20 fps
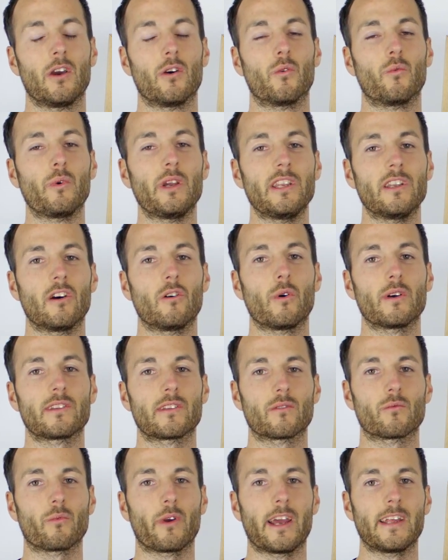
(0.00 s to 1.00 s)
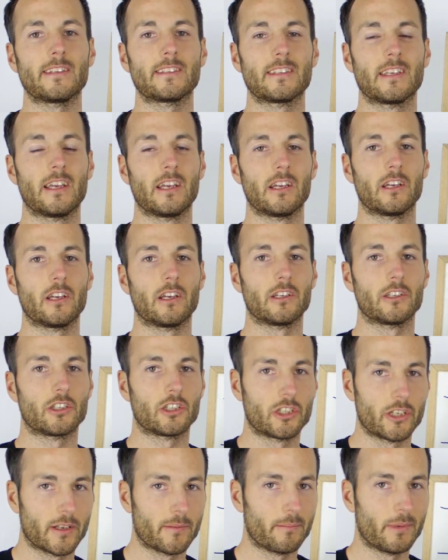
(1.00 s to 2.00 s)
we know what the rents
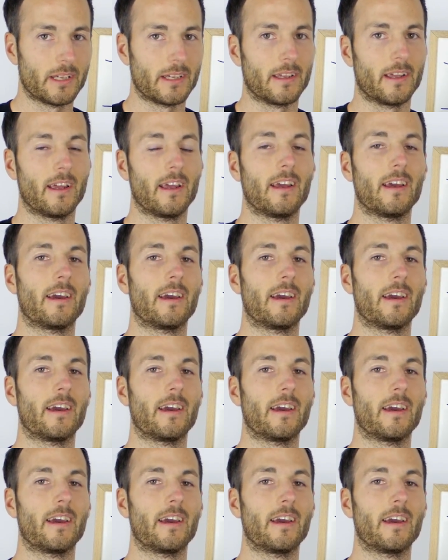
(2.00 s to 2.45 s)
should be.